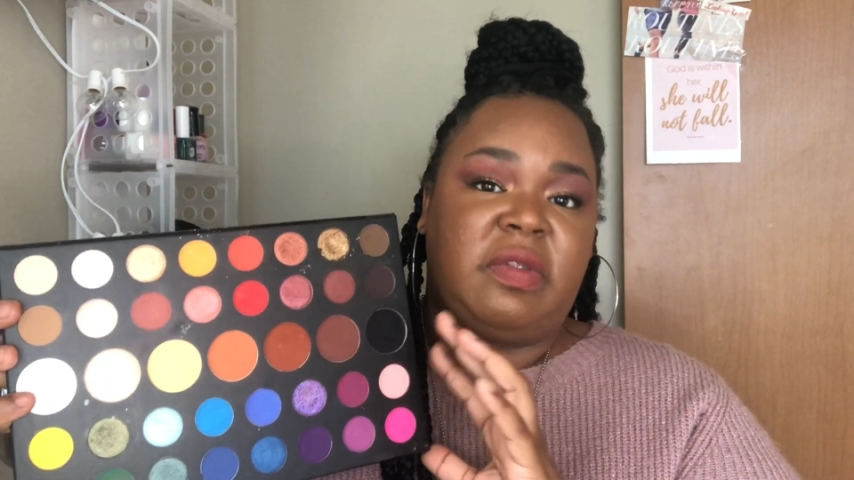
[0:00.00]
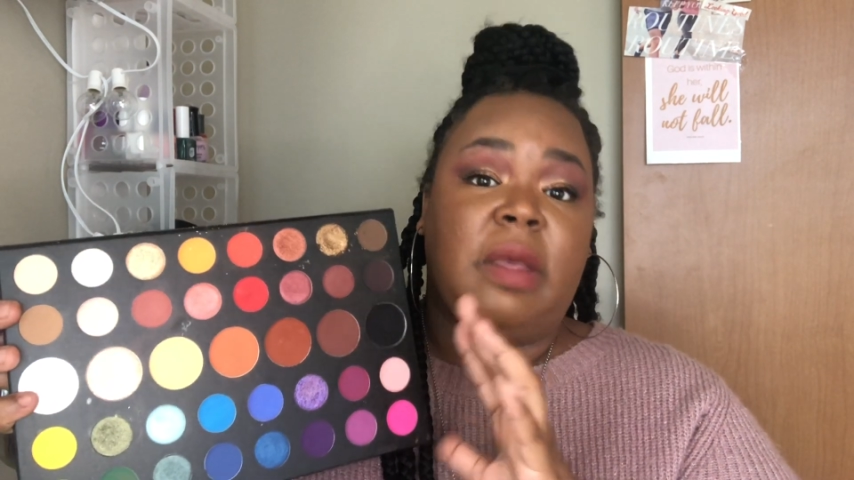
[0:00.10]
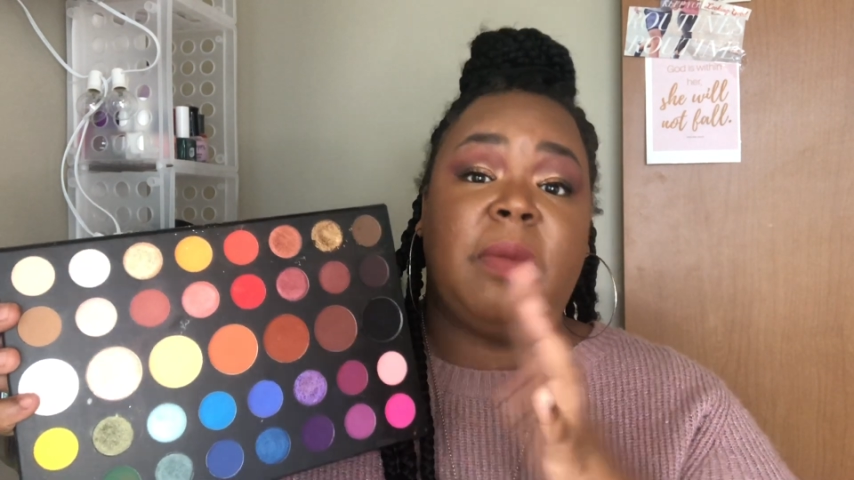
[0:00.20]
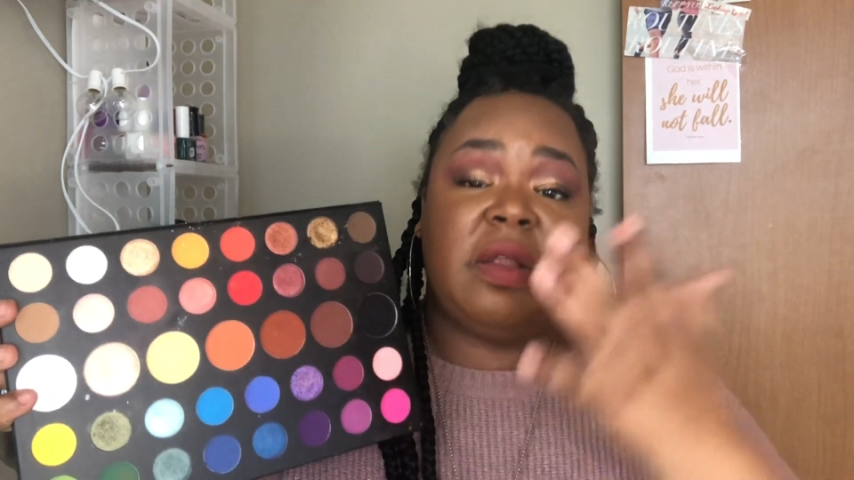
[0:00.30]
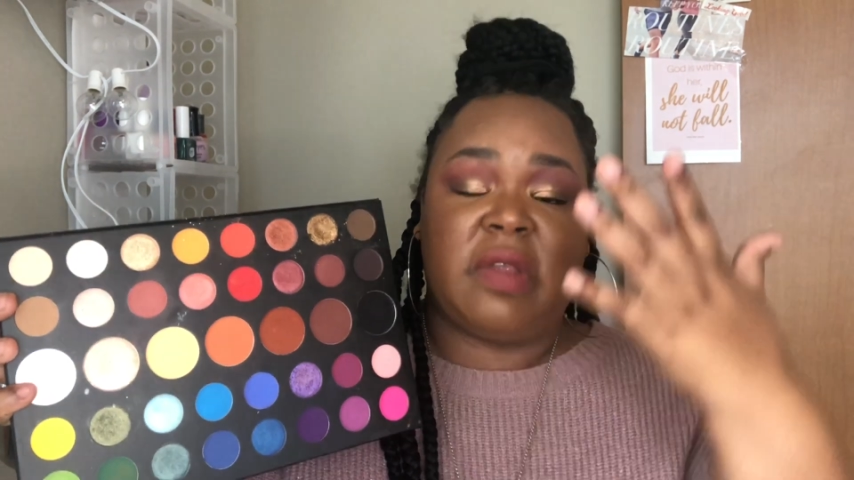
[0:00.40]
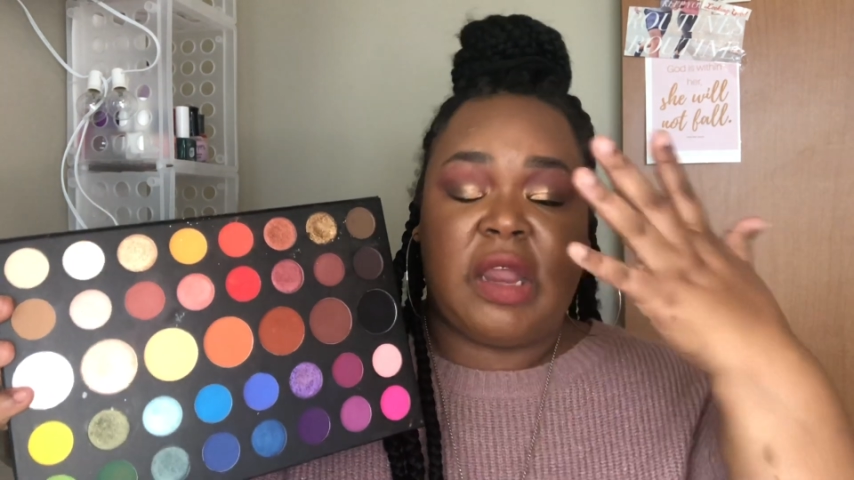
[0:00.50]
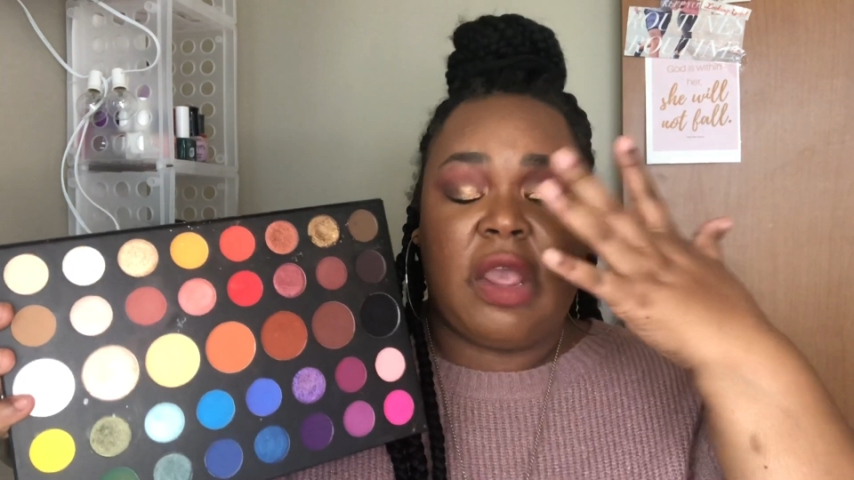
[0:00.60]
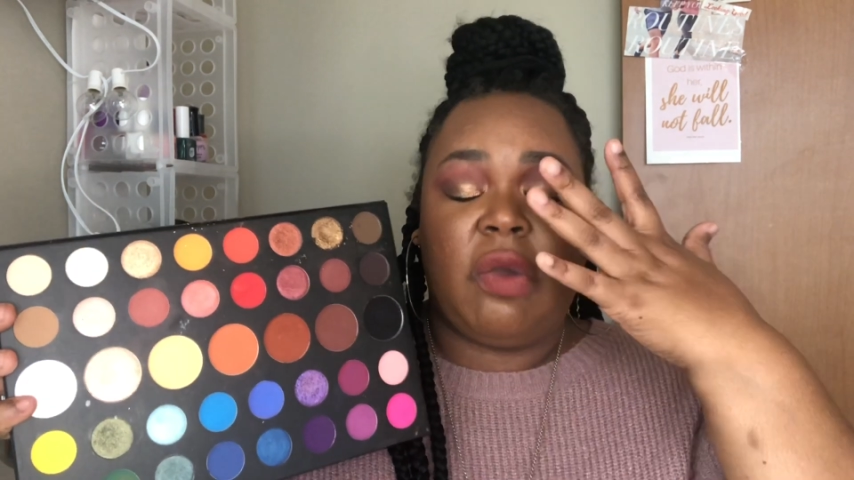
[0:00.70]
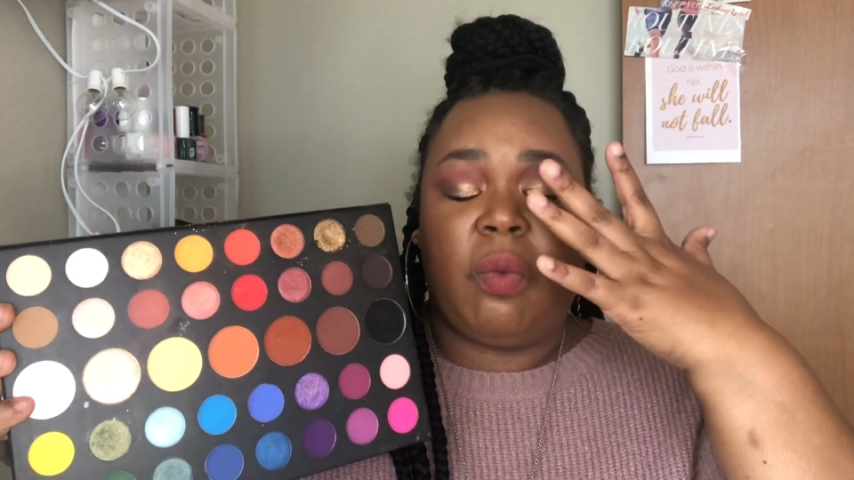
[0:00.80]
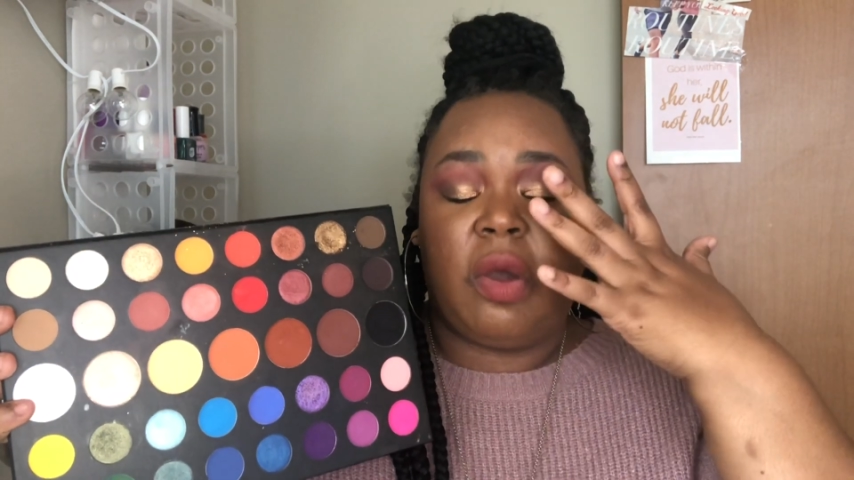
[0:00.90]
it means that
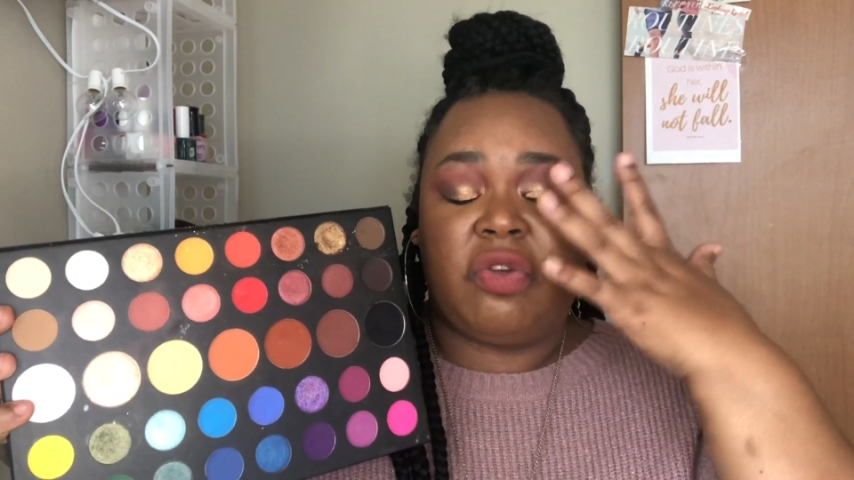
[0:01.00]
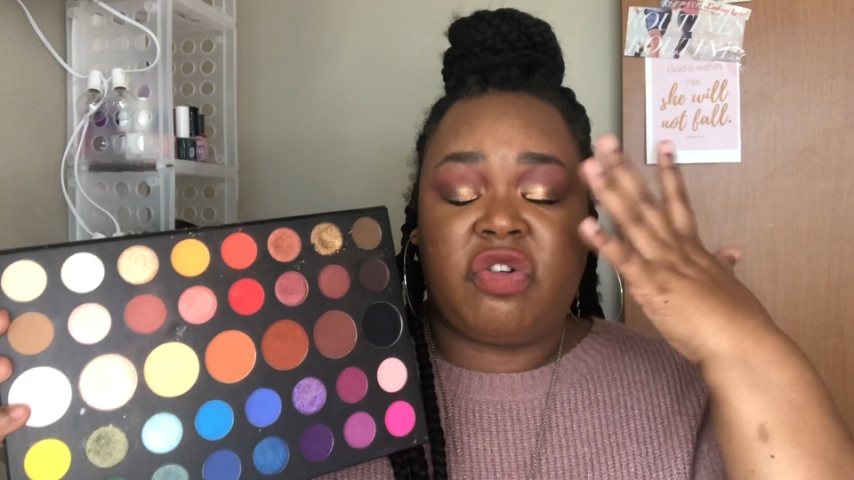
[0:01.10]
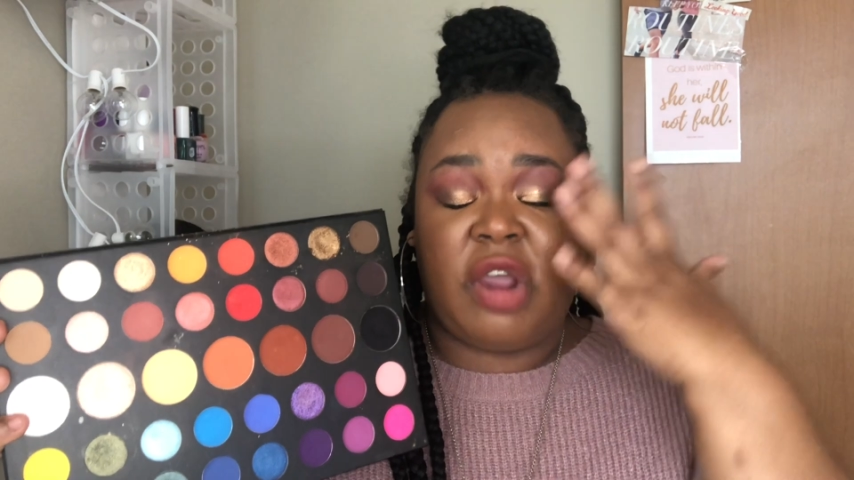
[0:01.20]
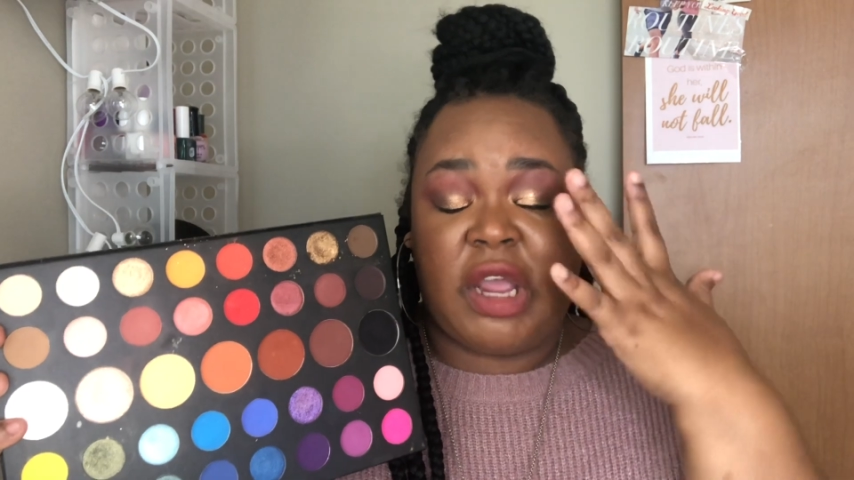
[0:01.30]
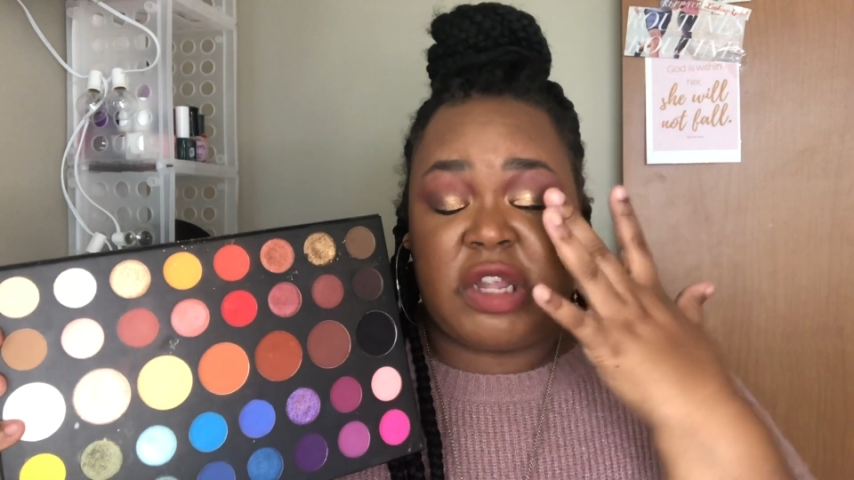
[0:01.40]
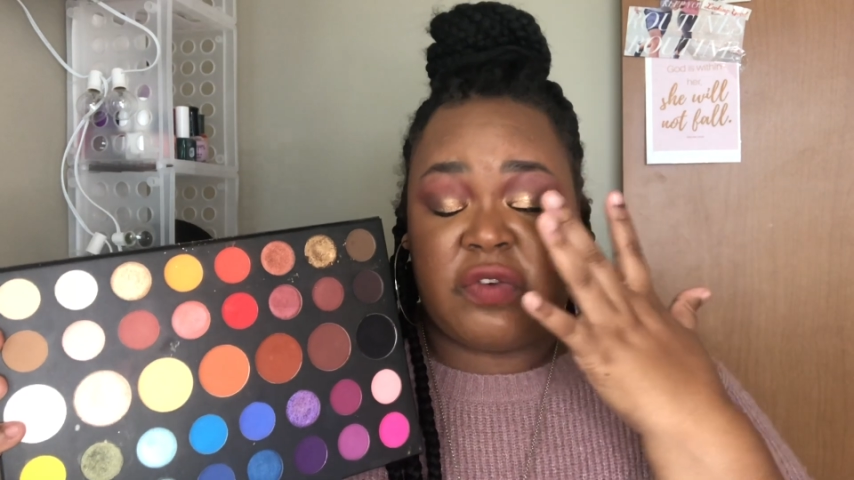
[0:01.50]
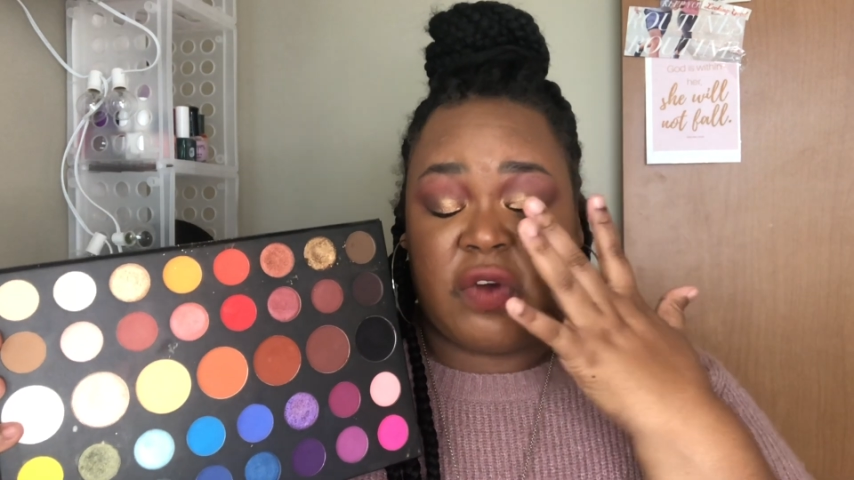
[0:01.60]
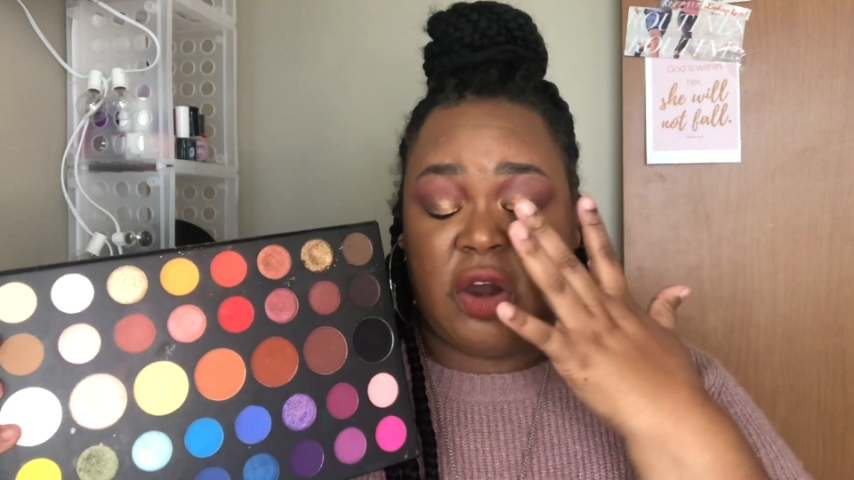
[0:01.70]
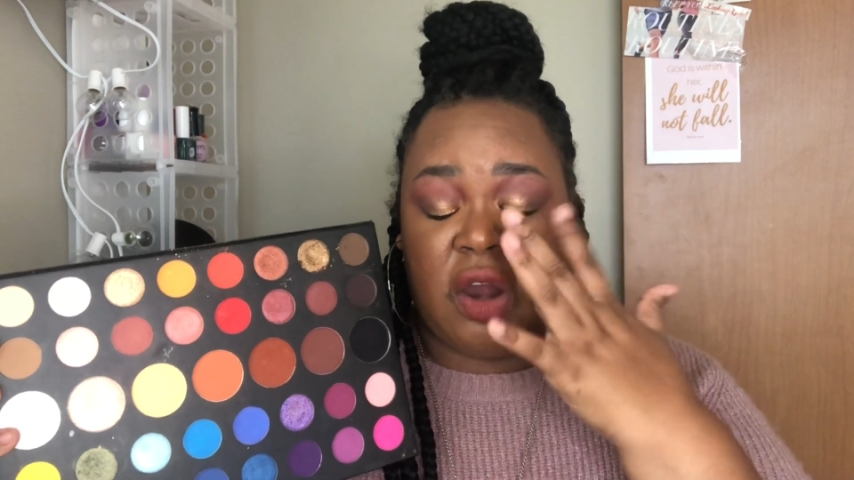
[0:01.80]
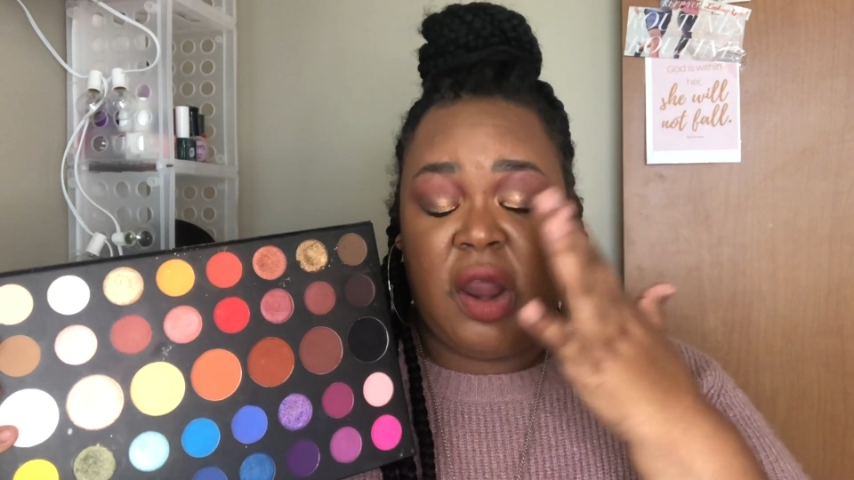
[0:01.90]
it will
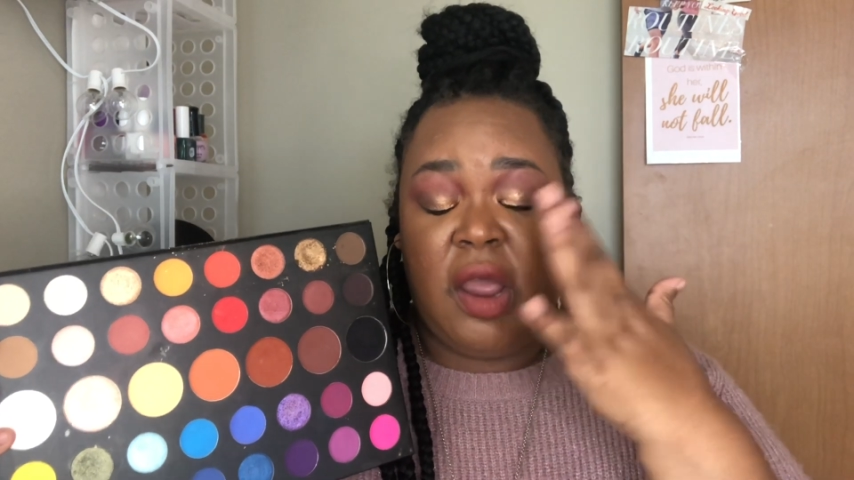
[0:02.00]
transfer